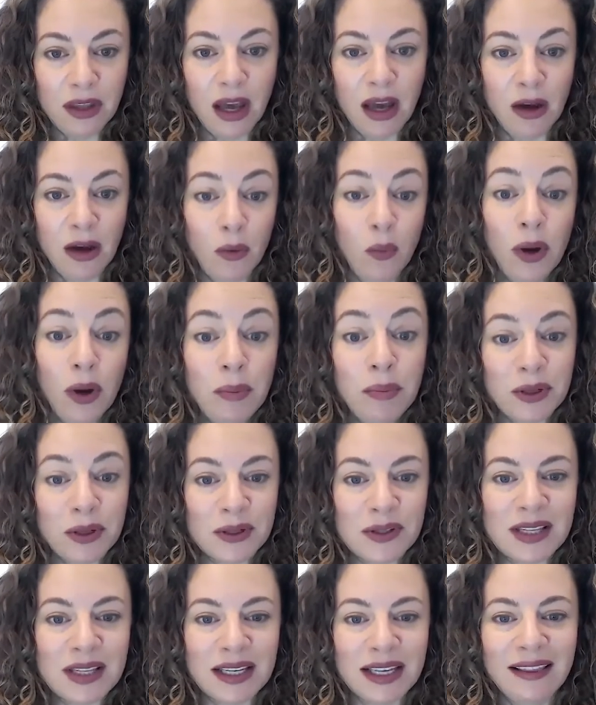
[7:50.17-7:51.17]
one
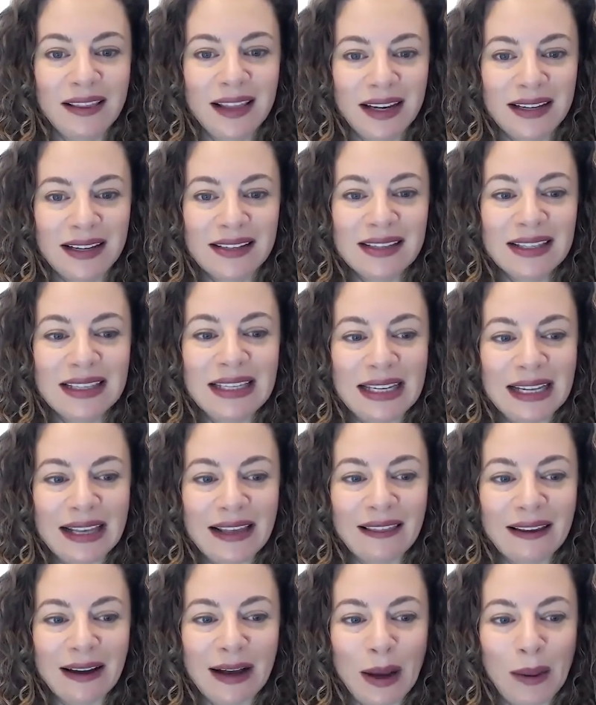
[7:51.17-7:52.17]
person that is leading
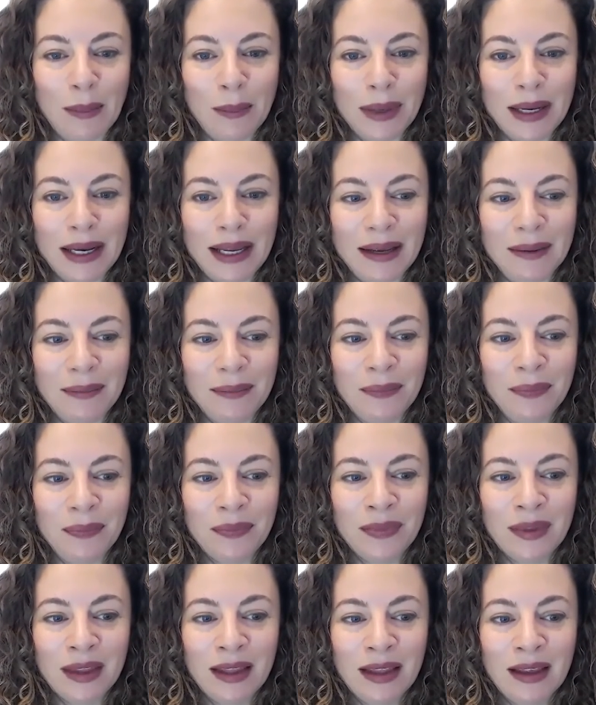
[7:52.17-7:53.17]
the company.
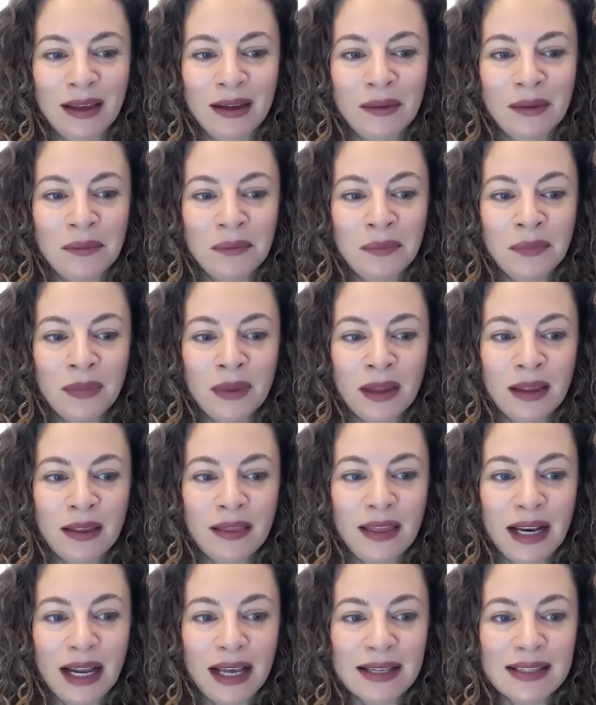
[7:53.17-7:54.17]

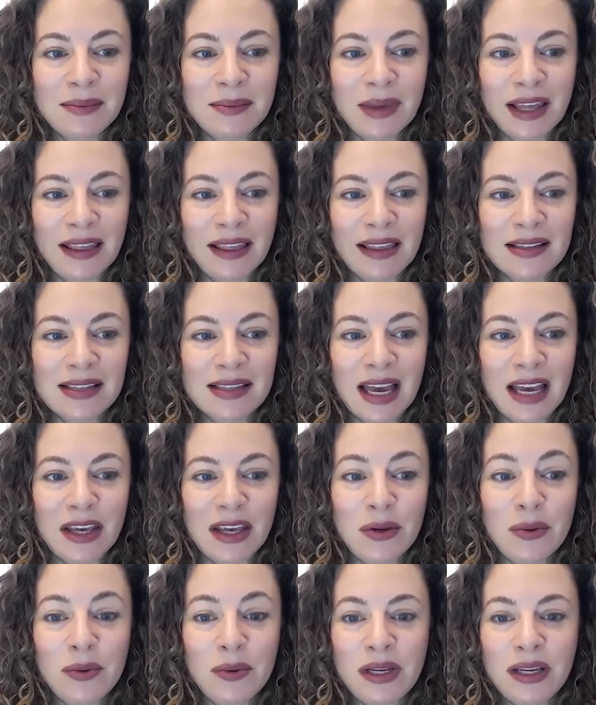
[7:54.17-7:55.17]
The next myth is that
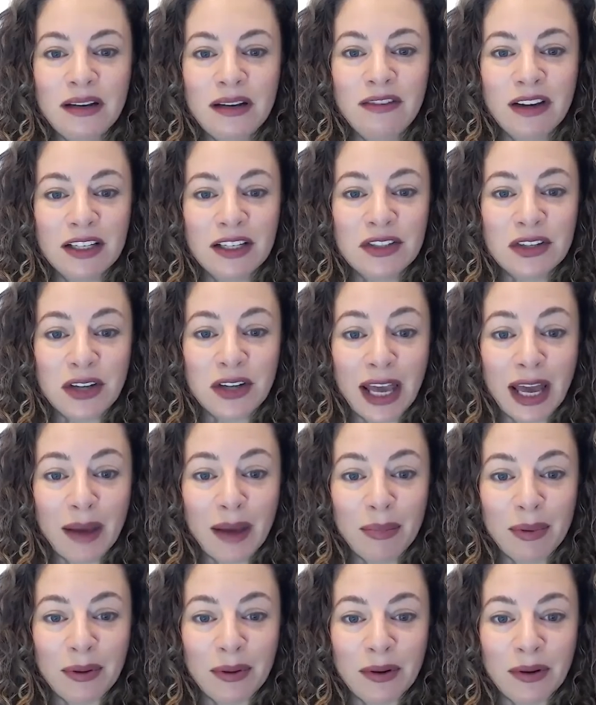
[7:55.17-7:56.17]
you need venture
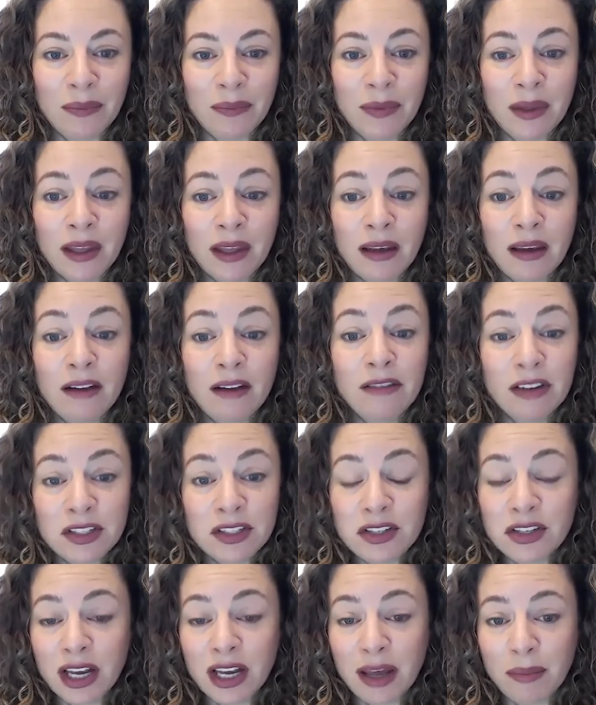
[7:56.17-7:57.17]
capital. And venture
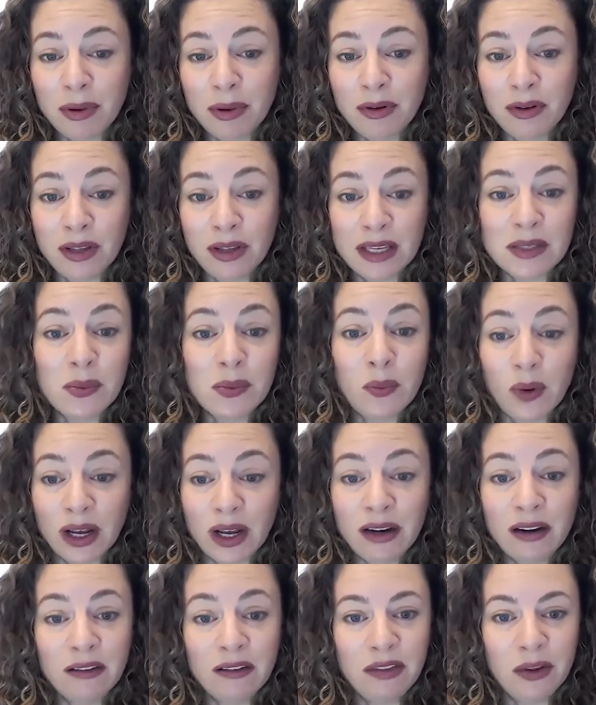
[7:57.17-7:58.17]
capital is
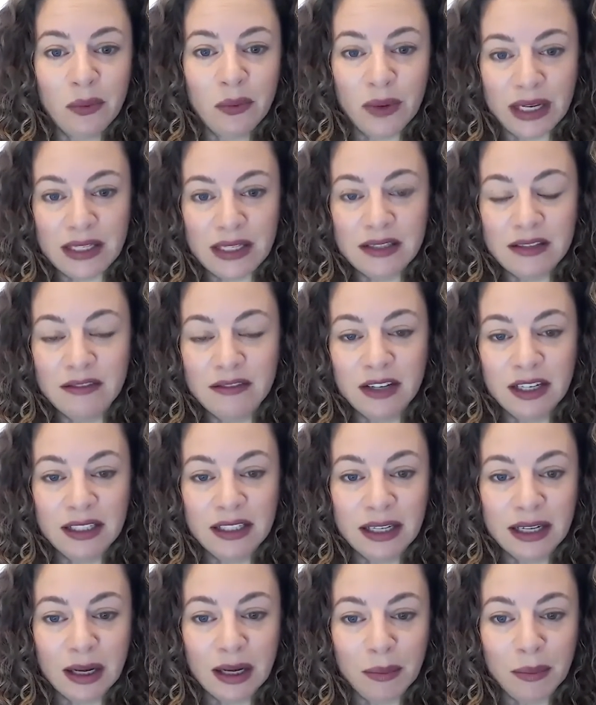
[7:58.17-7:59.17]
one of the ways to fund a
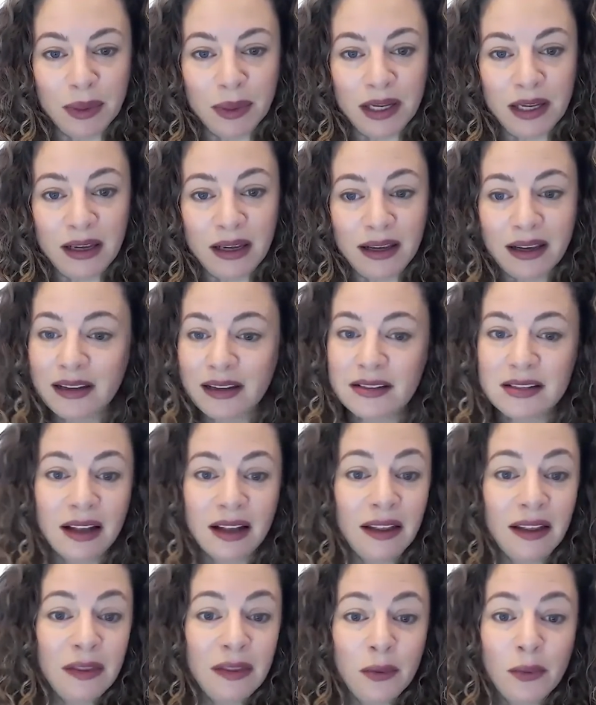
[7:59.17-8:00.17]
company. It is
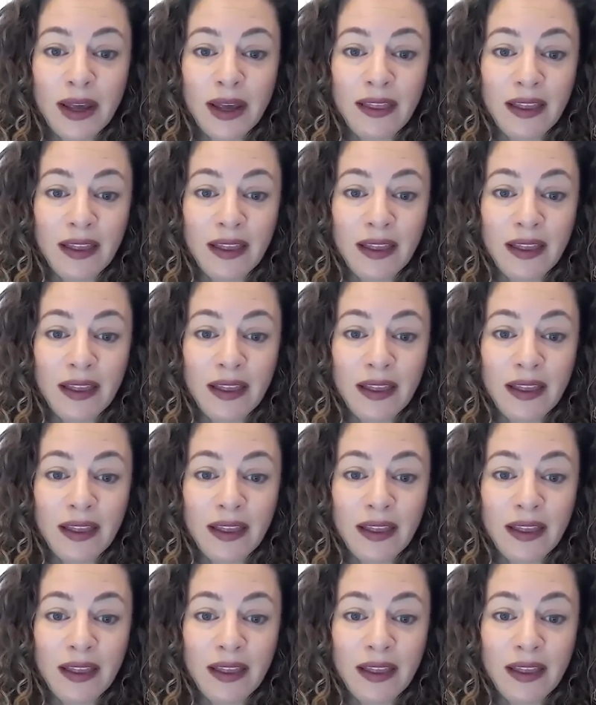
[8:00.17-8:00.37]
not the way that